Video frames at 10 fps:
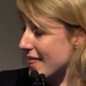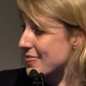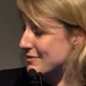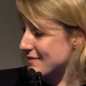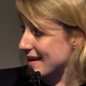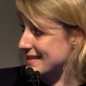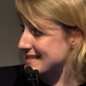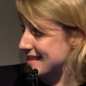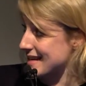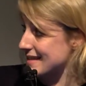the fact
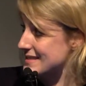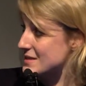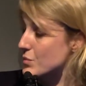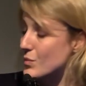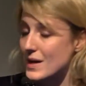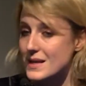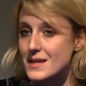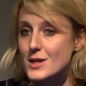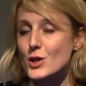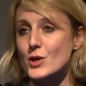that
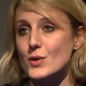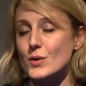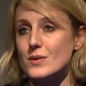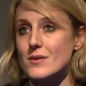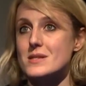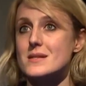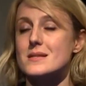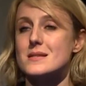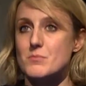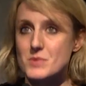there is an
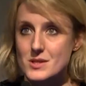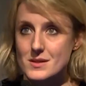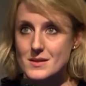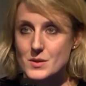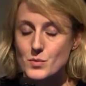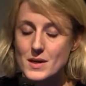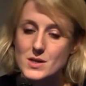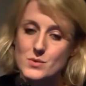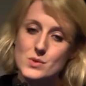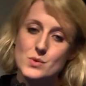assumption that when
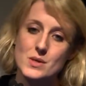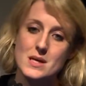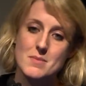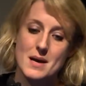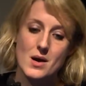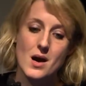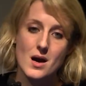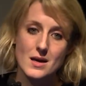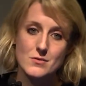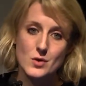you are talking about
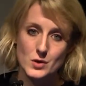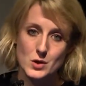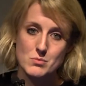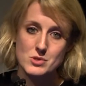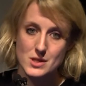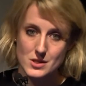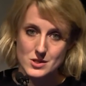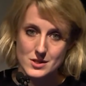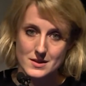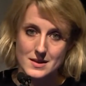high volume
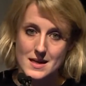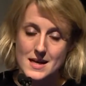production,